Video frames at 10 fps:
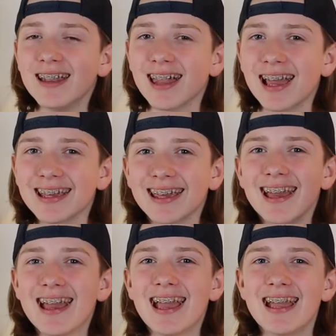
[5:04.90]
I like
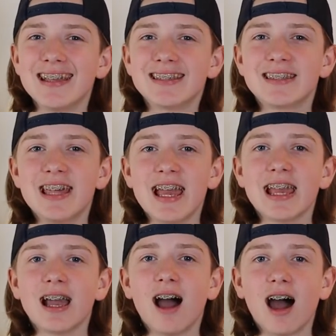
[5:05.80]
is
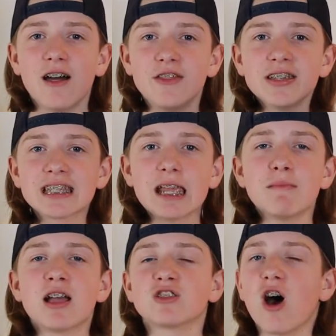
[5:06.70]
that uh, this
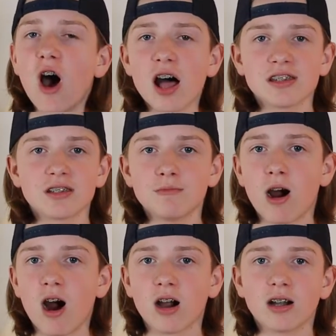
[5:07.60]
game has
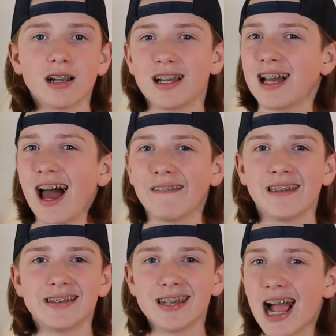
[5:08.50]
awesome art on
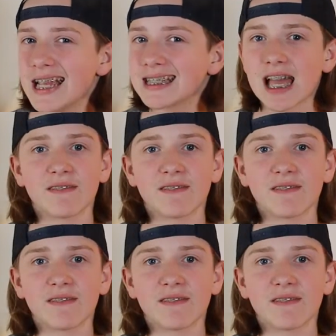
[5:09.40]
the dice,